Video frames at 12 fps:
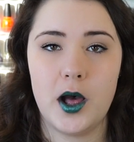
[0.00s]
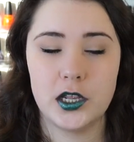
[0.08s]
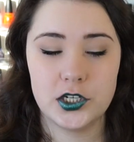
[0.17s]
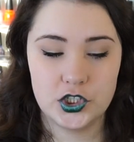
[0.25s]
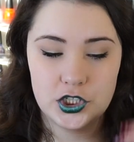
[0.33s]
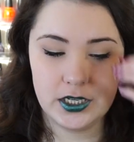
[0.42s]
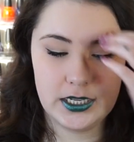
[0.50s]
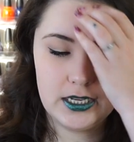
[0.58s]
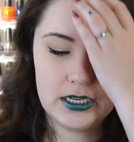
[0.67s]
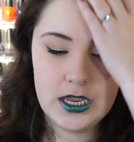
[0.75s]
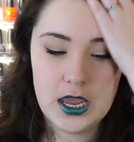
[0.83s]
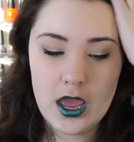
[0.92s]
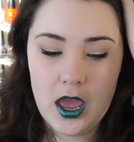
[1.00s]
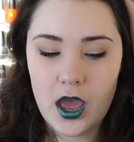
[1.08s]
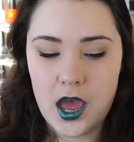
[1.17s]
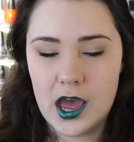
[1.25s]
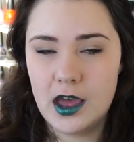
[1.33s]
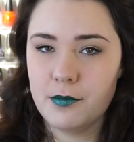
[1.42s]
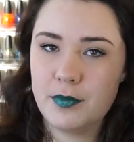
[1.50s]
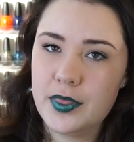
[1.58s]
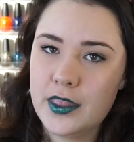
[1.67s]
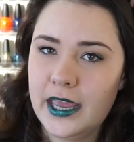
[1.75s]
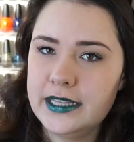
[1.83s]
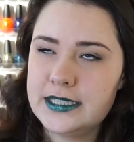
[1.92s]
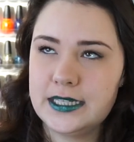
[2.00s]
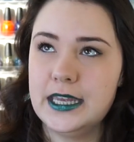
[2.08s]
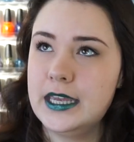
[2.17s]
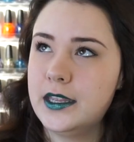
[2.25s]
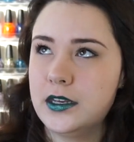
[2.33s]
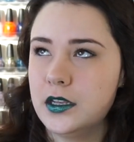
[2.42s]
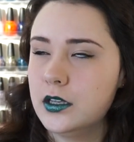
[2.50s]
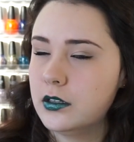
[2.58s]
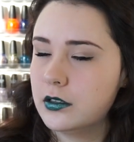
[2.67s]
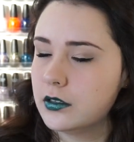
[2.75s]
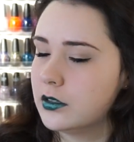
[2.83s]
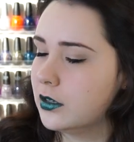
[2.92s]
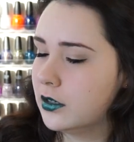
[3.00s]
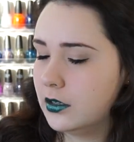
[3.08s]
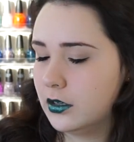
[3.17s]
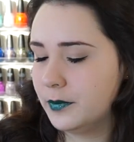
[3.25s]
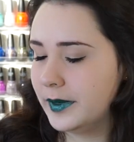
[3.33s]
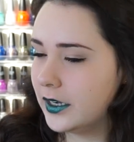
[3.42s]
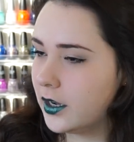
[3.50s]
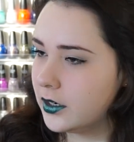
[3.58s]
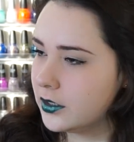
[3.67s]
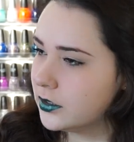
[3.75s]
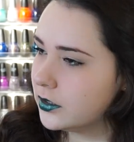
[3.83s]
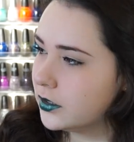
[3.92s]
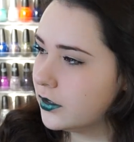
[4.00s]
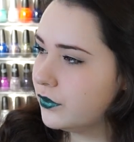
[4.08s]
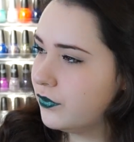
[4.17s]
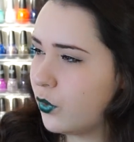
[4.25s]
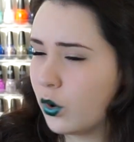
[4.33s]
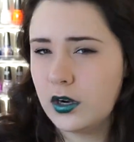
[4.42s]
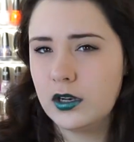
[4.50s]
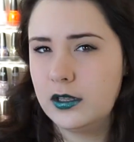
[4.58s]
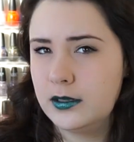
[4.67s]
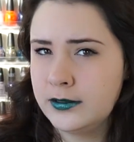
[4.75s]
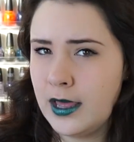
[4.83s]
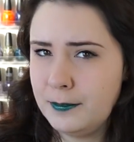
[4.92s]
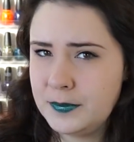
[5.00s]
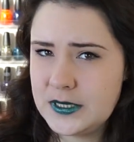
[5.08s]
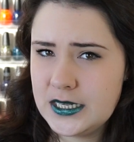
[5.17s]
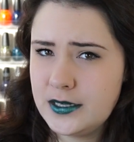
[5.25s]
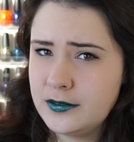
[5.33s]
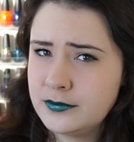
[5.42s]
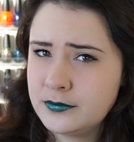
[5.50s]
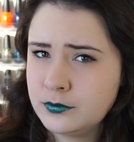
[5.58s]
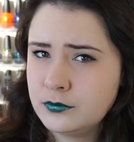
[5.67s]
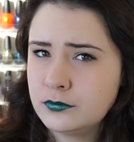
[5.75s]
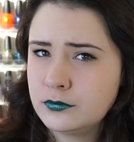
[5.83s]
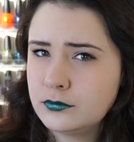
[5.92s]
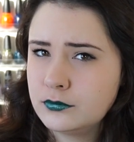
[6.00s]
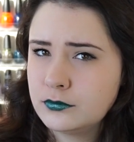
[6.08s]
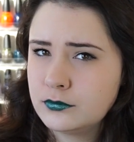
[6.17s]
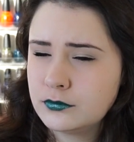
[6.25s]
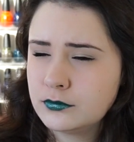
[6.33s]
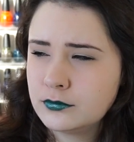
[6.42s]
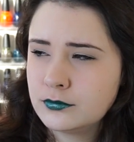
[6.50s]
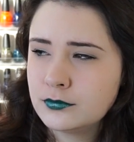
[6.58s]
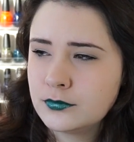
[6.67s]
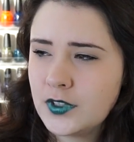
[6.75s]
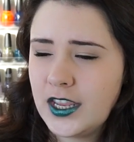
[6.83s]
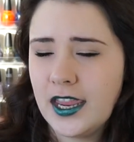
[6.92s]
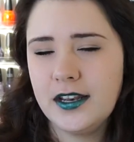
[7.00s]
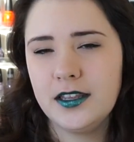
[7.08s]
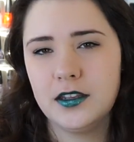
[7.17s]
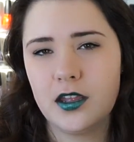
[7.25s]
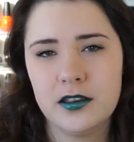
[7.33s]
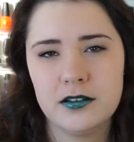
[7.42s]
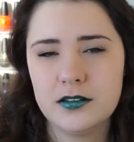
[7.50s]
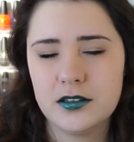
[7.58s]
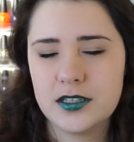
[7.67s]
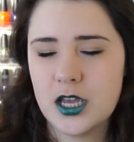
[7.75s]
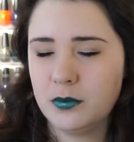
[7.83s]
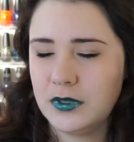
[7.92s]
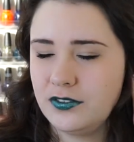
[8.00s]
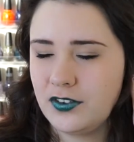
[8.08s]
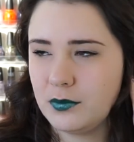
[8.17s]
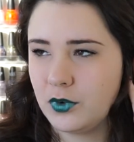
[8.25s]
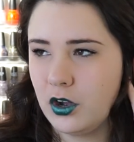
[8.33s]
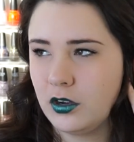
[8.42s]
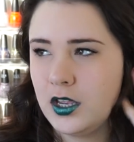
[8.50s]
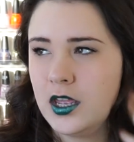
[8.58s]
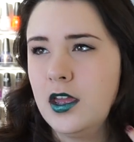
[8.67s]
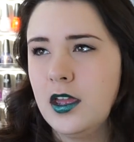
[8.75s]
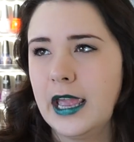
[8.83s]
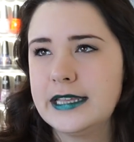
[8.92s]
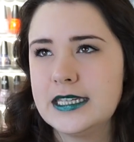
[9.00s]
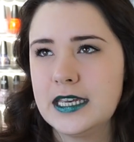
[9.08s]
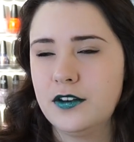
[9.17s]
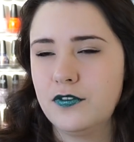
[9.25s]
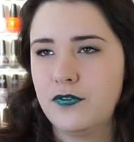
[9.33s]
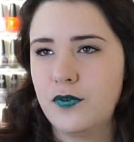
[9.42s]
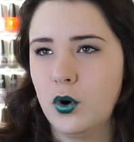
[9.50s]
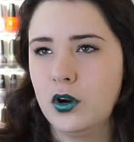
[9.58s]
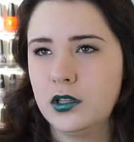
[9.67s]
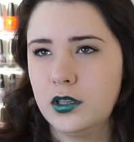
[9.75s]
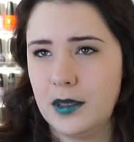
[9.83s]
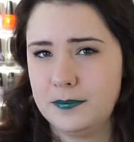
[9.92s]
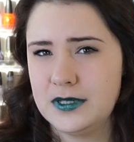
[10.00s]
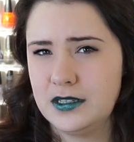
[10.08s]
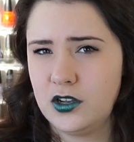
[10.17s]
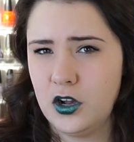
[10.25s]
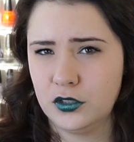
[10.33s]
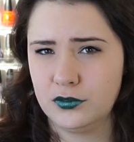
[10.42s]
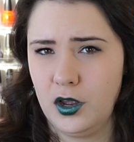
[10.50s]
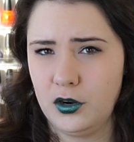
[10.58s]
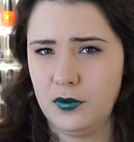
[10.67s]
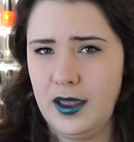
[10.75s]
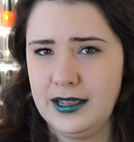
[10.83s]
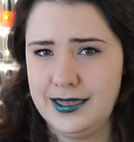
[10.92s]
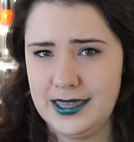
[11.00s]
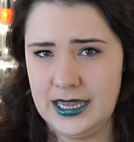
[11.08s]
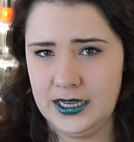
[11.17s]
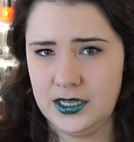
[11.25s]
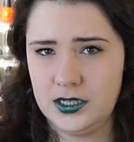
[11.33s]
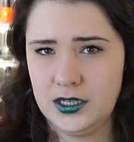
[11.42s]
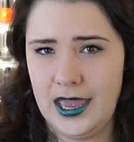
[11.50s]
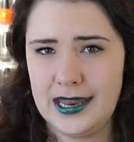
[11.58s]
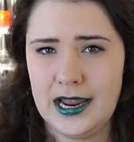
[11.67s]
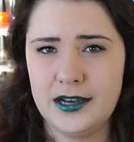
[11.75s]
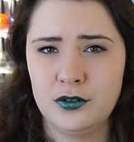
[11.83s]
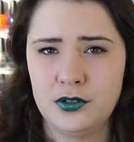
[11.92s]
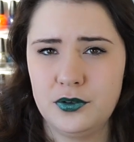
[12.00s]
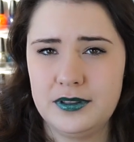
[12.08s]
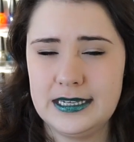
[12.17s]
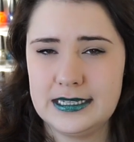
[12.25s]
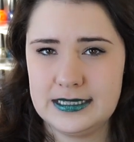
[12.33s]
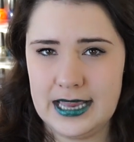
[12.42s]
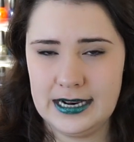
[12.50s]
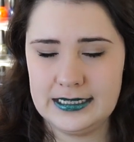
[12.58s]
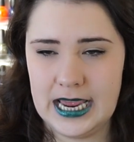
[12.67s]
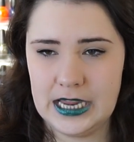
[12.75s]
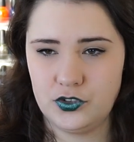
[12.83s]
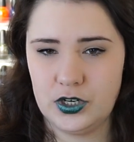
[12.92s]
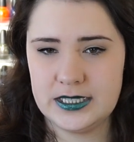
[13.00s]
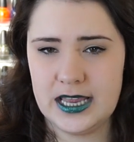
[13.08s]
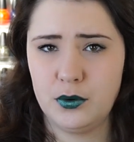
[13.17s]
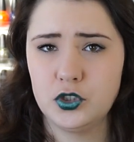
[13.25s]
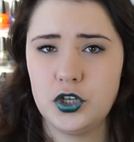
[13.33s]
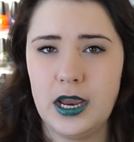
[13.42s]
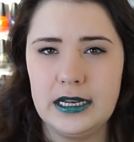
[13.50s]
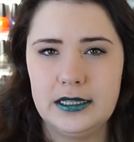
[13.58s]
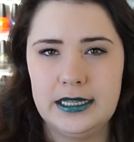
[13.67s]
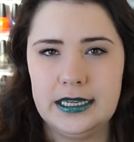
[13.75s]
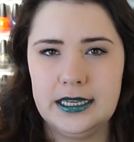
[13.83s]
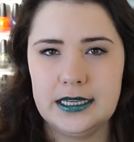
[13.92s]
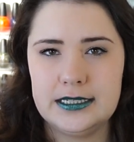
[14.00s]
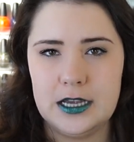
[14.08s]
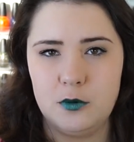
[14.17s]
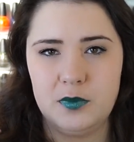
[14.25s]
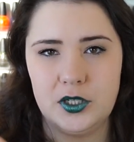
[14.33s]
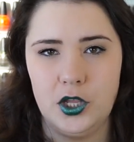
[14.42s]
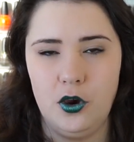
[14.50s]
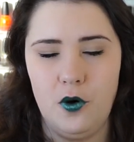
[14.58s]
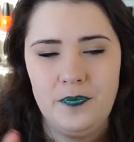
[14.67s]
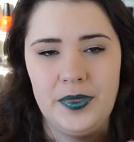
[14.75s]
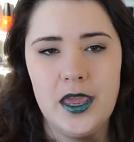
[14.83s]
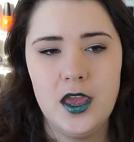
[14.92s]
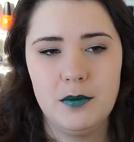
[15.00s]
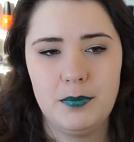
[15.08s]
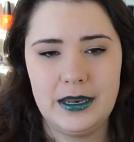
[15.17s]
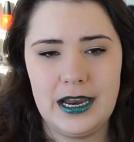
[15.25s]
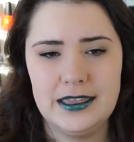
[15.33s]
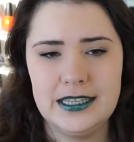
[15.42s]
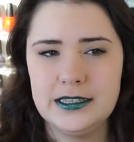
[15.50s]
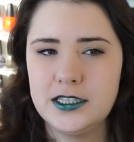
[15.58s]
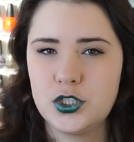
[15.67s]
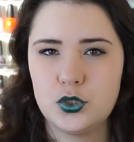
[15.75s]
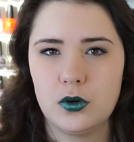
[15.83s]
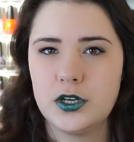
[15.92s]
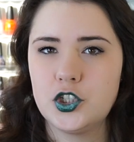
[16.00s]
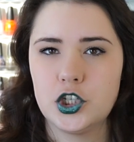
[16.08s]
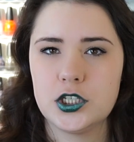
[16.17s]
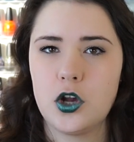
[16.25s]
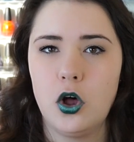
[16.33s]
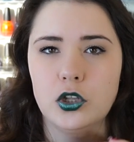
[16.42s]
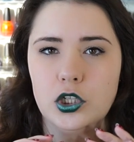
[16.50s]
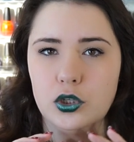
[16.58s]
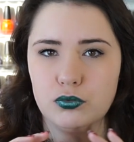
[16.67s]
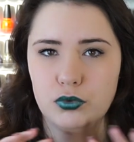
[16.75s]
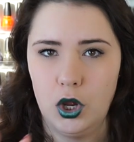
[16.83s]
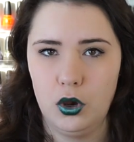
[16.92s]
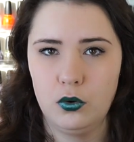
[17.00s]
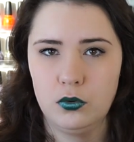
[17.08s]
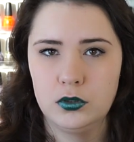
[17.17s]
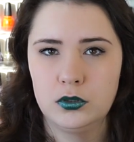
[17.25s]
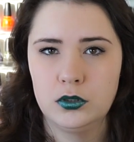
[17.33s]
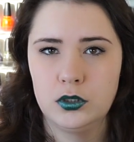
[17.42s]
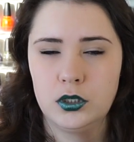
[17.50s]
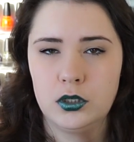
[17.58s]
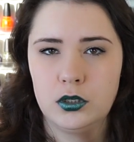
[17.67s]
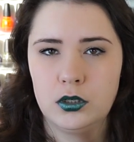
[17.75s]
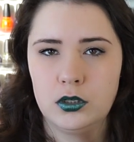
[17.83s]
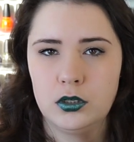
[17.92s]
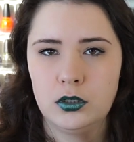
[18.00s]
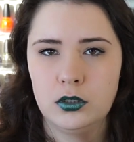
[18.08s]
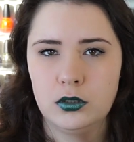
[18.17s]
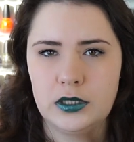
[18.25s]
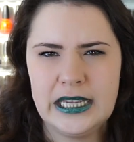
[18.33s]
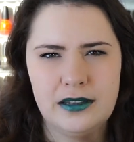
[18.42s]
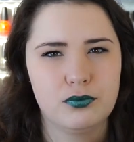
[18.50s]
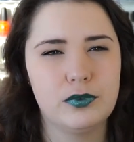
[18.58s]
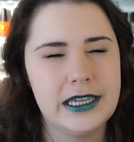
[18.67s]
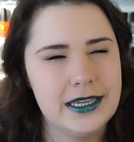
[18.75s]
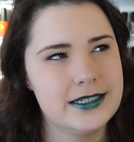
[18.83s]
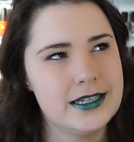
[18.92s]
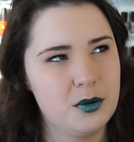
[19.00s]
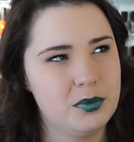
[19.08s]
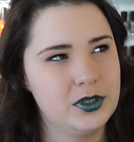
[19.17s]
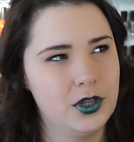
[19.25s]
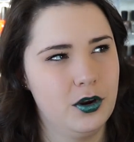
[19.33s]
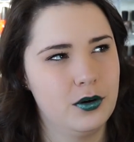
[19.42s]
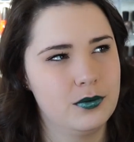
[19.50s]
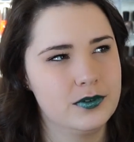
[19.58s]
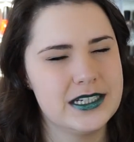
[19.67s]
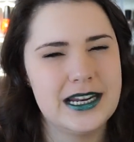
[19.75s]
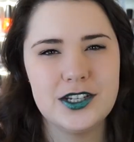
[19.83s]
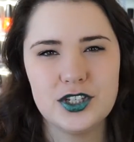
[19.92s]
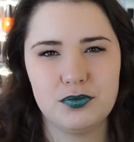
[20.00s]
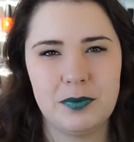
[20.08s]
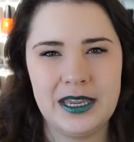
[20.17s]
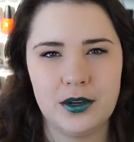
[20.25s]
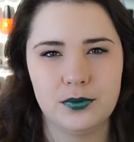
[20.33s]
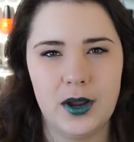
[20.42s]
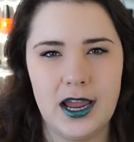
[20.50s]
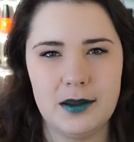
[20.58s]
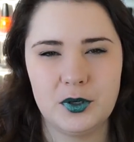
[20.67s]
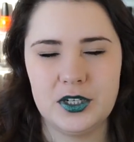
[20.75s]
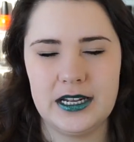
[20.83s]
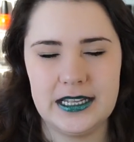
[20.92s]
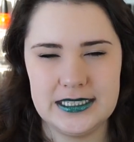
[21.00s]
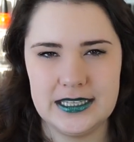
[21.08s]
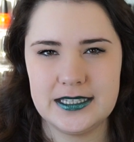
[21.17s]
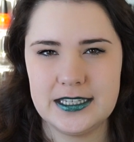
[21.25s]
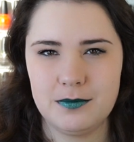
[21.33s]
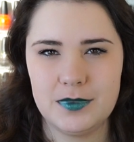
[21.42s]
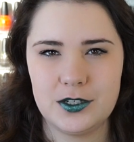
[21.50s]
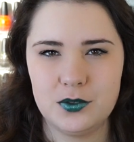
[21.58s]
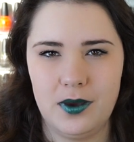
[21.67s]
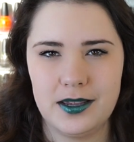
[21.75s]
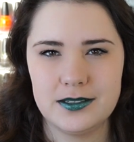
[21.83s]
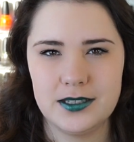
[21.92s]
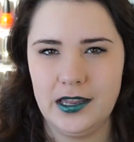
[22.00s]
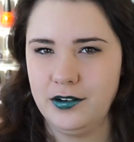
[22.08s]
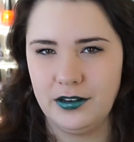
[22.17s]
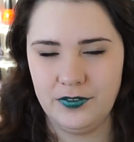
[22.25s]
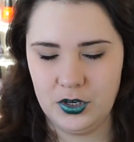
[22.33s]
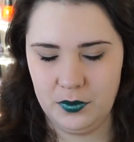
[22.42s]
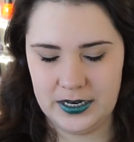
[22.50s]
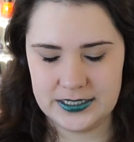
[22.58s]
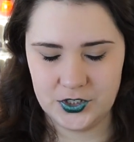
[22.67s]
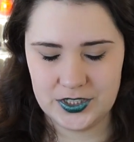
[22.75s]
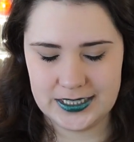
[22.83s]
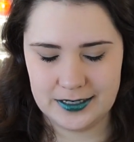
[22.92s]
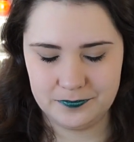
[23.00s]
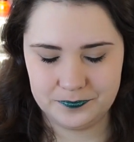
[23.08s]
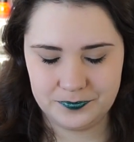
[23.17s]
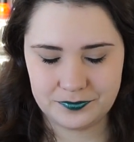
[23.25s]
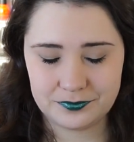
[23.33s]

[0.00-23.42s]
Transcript: Polish Junkie? Um, it's in, oh my God. Fort Lupton. Katie, I, uh, tell me if I'm wrong. It's in Fort Lupton, Colorado, I think. And I don't know the exact address. I will try to link it down below, but I think the store is just called Llarowe. Link, link it down below. Did I just make a rhyme or did I say the same thing twice? I don't even know what I just said.